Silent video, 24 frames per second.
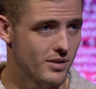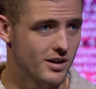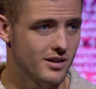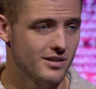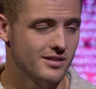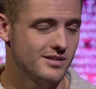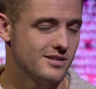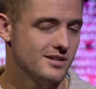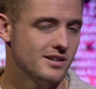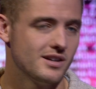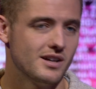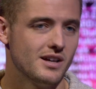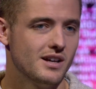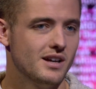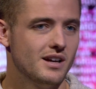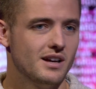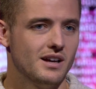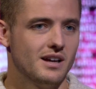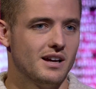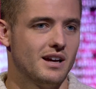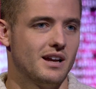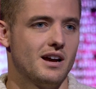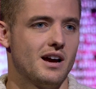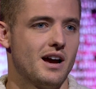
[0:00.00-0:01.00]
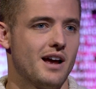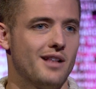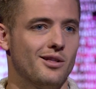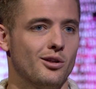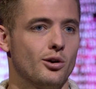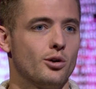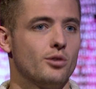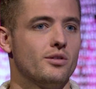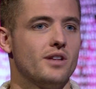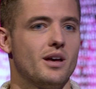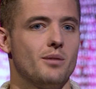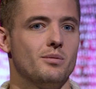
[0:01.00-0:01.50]
And I
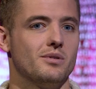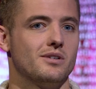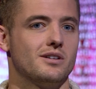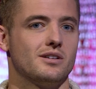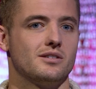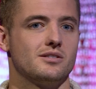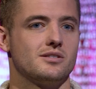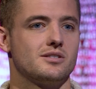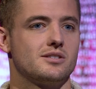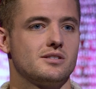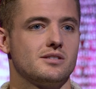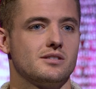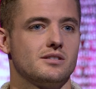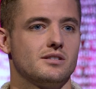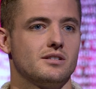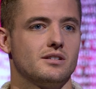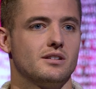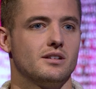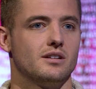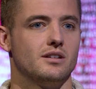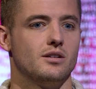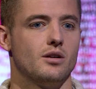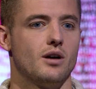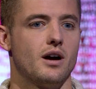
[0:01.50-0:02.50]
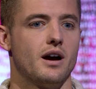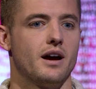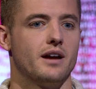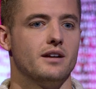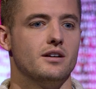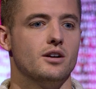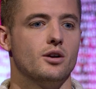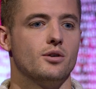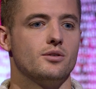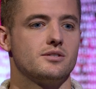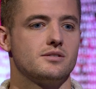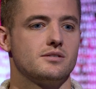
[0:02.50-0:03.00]
learned that because I
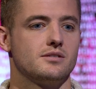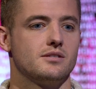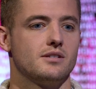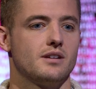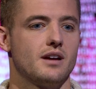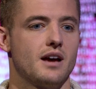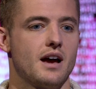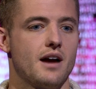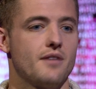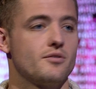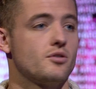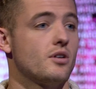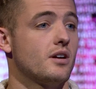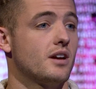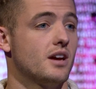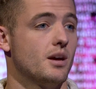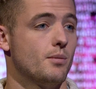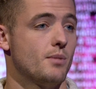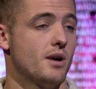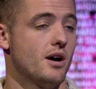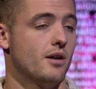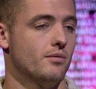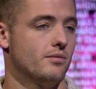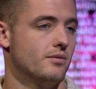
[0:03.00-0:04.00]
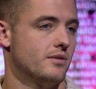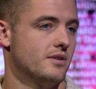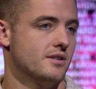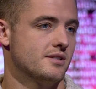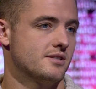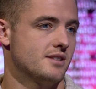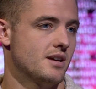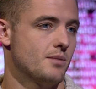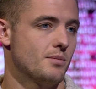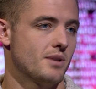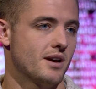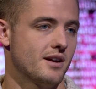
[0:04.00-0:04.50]
noticed after I came out, the
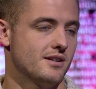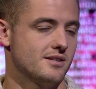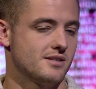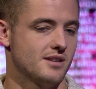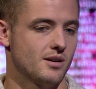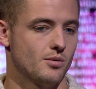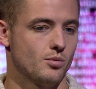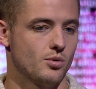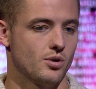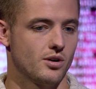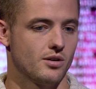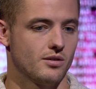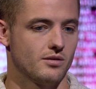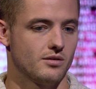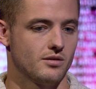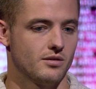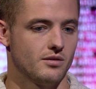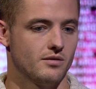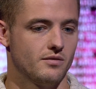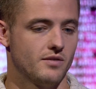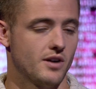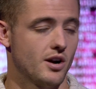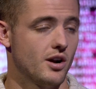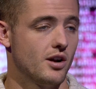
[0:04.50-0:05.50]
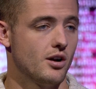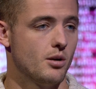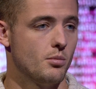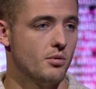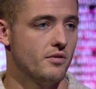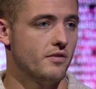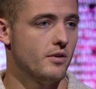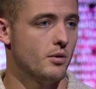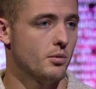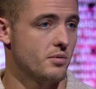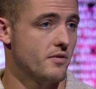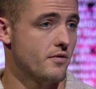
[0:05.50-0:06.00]
same guys that were very
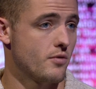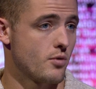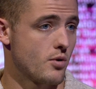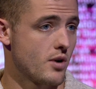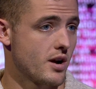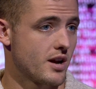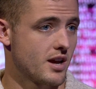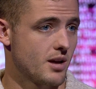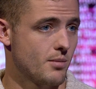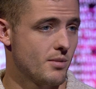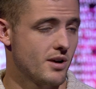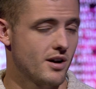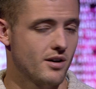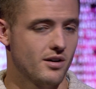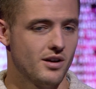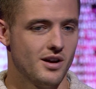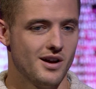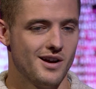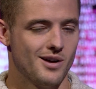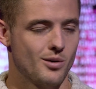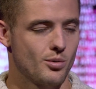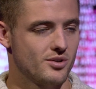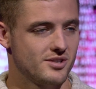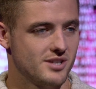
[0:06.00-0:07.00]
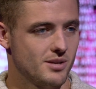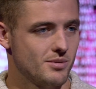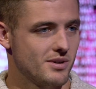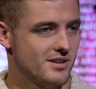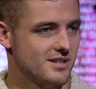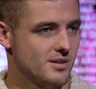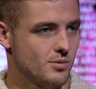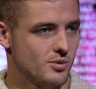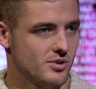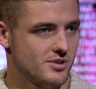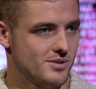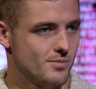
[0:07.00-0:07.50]
homophobic before I came out were the same guys
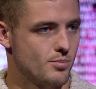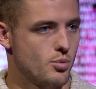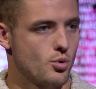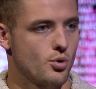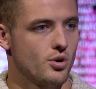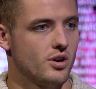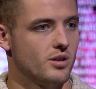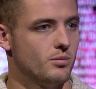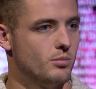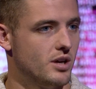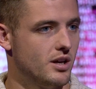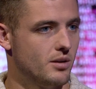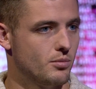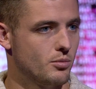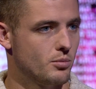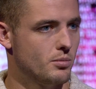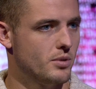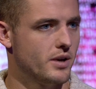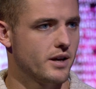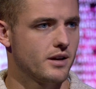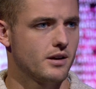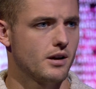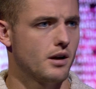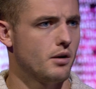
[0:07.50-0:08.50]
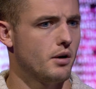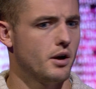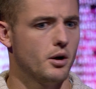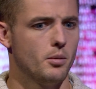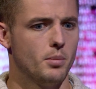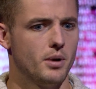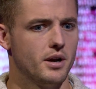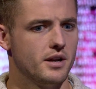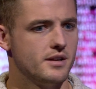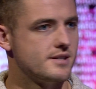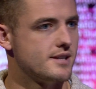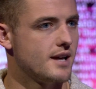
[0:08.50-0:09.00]
that were supporting me and were like, oh, I hope
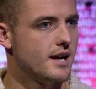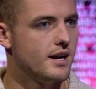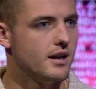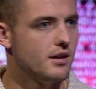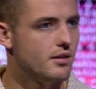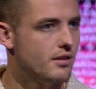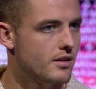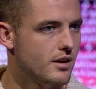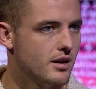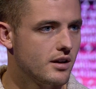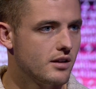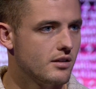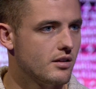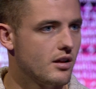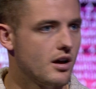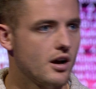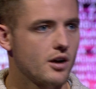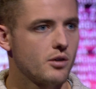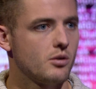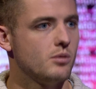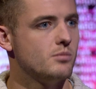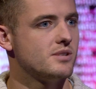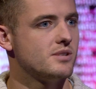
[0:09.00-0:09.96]
I didn't say anything in the locker room